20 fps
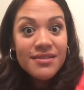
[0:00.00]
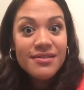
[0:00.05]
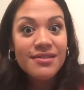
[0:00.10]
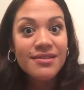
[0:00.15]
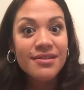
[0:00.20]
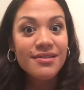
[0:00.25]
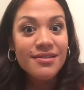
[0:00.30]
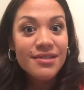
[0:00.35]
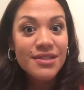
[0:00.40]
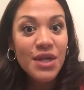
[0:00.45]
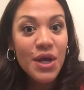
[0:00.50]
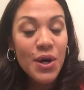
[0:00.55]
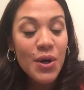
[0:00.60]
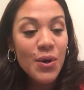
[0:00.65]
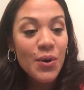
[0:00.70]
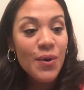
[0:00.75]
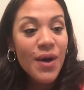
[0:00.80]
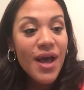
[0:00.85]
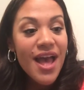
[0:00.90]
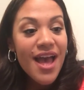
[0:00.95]
So
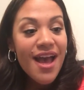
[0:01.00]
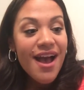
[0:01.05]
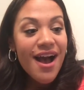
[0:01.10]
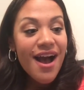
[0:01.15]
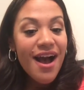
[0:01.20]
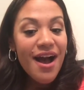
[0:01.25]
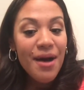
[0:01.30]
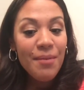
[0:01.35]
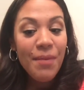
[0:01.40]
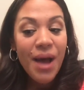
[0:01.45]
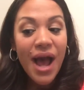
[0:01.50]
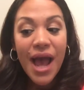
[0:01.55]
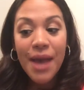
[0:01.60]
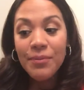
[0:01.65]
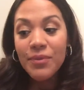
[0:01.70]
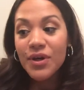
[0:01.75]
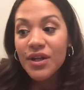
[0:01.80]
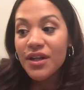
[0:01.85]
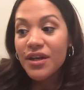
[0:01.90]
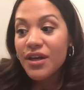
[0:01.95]
I'm
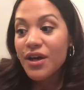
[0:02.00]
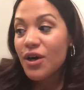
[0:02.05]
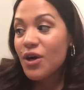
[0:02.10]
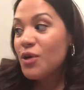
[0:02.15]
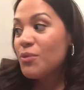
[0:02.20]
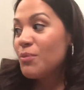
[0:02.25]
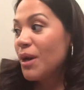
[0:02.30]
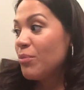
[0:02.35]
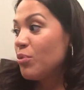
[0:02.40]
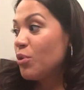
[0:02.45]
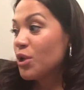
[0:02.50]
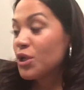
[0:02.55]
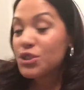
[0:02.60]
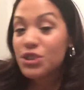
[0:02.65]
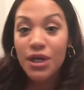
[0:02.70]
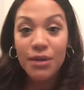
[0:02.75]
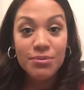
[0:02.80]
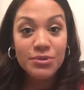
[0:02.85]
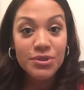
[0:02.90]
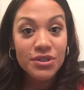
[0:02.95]
going to go, my pork
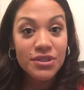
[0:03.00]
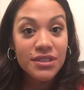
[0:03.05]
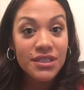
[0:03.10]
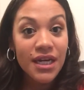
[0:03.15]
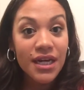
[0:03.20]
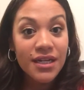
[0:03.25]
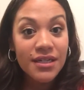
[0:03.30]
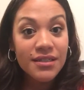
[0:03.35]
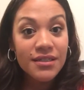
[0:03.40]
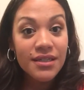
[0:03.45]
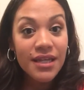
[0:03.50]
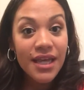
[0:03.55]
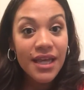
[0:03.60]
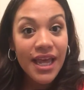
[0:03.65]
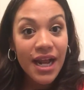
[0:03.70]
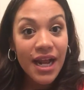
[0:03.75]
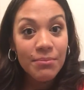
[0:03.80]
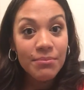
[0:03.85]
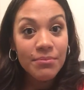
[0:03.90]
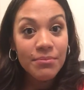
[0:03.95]
chops are done, and
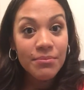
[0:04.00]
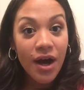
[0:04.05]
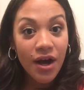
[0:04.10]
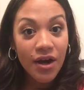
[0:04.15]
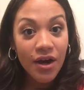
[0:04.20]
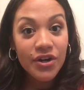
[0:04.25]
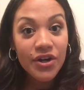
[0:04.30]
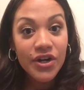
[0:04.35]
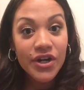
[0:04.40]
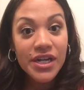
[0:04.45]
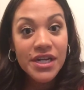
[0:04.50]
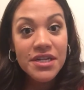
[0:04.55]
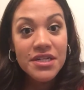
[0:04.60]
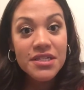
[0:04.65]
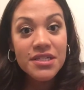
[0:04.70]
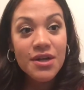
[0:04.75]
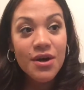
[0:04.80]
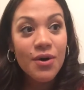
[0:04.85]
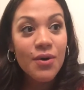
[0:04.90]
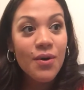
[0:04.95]
I'm hungry,
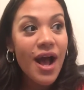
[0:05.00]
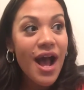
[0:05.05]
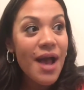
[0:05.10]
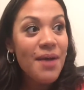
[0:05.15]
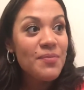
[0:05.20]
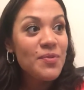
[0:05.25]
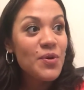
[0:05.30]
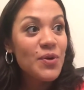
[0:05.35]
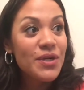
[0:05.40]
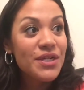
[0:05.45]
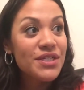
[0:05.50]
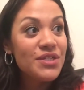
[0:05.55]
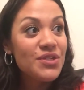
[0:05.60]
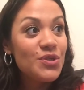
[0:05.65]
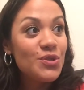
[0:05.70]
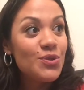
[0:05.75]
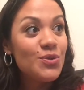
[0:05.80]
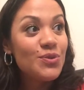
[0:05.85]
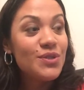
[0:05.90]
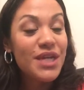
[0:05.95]
so I'm going
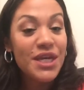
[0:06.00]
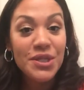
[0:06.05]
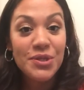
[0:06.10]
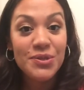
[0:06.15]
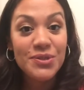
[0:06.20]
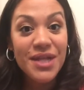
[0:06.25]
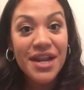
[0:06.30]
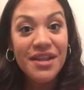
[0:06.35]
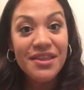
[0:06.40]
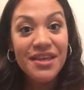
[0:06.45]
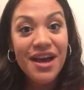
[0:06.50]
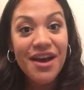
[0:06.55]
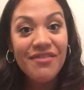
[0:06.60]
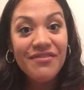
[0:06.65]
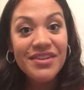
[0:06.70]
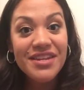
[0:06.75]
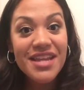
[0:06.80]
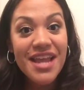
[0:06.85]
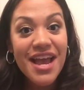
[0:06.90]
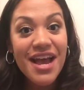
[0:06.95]
to take those out of the oven
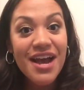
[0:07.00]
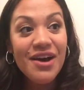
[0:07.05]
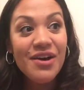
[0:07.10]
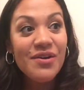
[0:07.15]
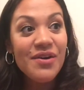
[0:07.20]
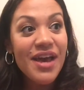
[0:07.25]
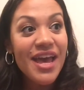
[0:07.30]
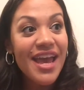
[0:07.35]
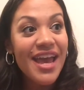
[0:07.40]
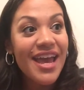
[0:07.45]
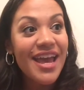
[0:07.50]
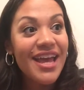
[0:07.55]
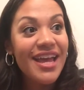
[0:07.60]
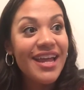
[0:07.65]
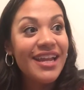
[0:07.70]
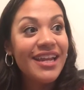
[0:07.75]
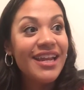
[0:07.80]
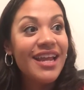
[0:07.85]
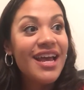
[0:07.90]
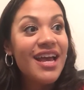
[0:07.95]
now and